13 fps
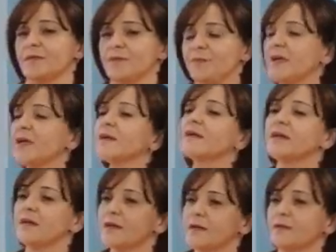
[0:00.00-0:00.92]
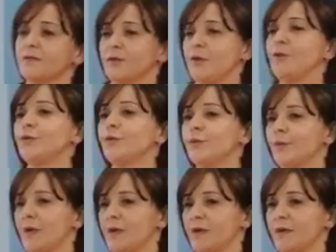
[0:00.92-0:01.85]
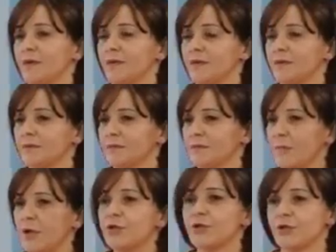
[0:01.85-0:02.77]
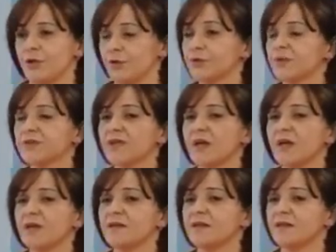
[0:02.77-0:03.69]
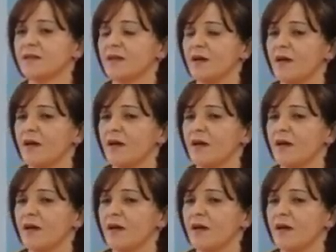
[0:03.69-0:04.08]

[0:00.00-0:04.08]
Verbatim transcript: building of a new uh, nation, new society.